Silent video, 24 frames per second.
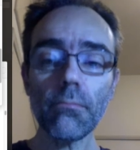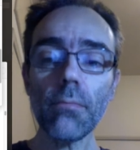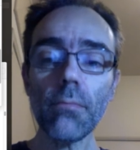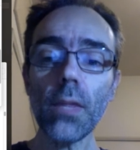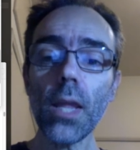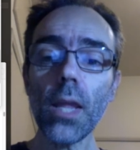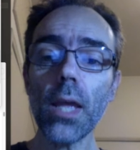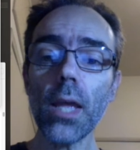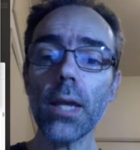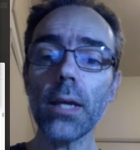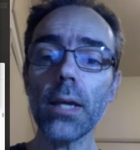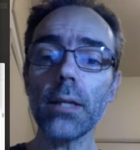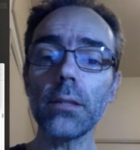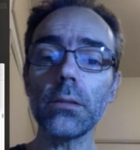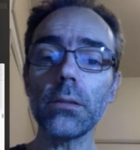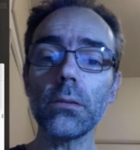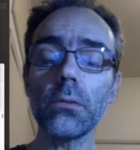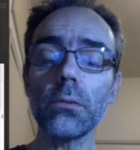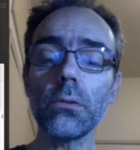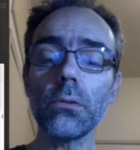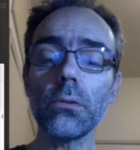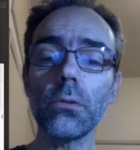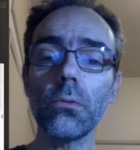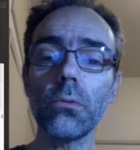And
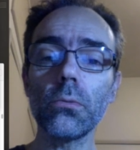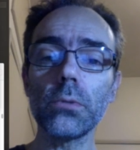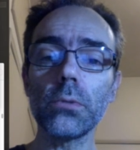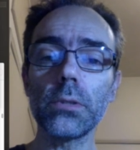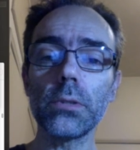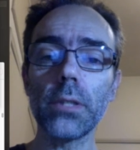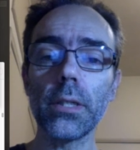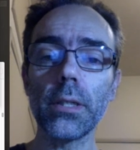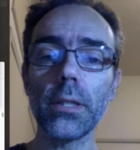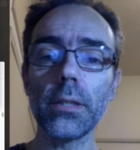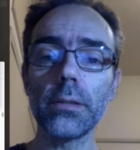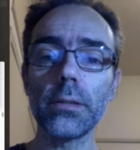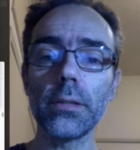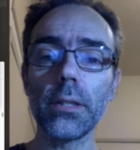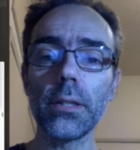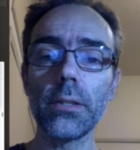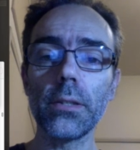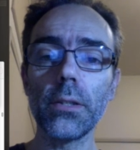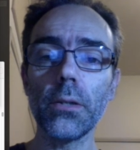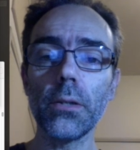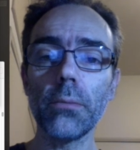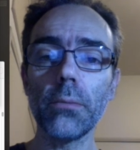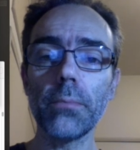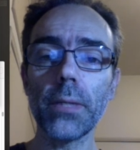the
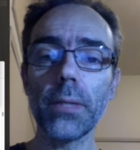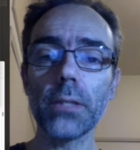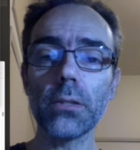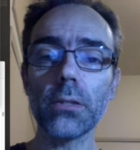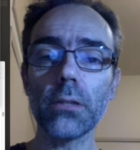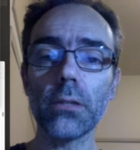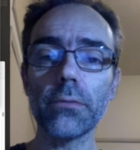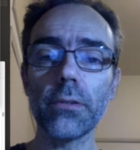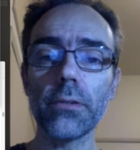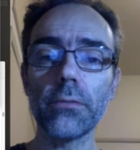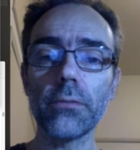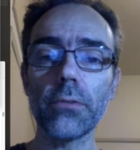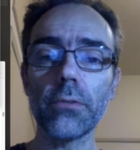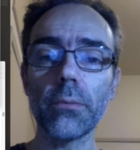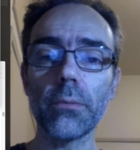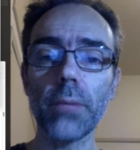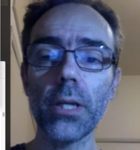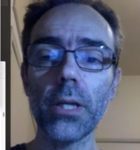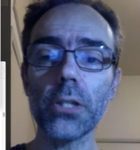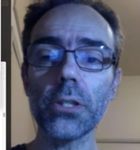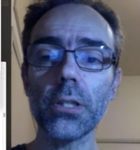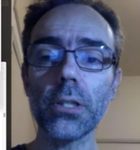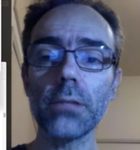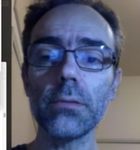new piece of
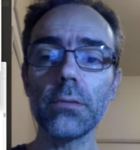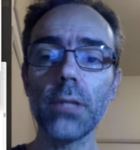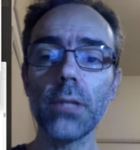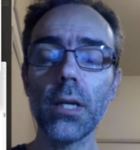information